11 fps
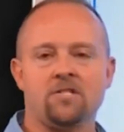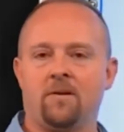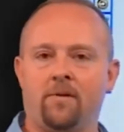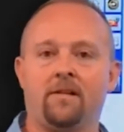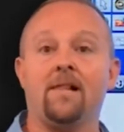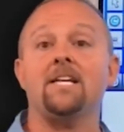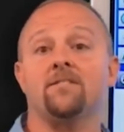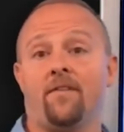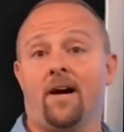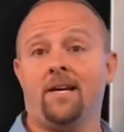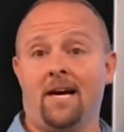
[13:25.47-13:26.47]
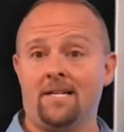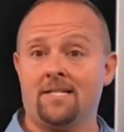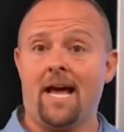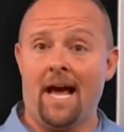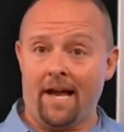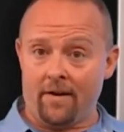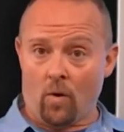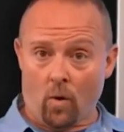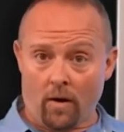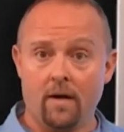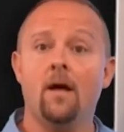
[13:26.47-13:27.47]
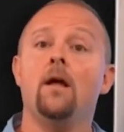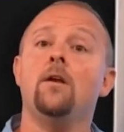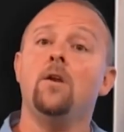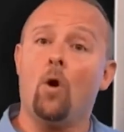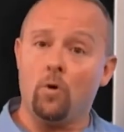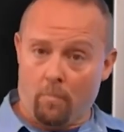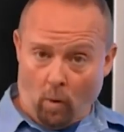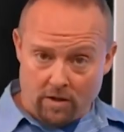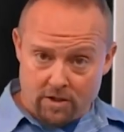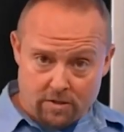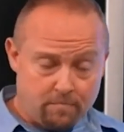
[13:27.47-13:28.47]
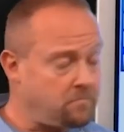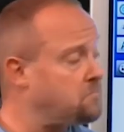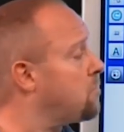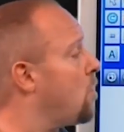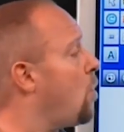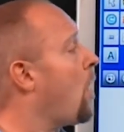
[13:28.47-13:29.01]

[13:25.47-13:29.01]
ports are simply classified as N or node ports.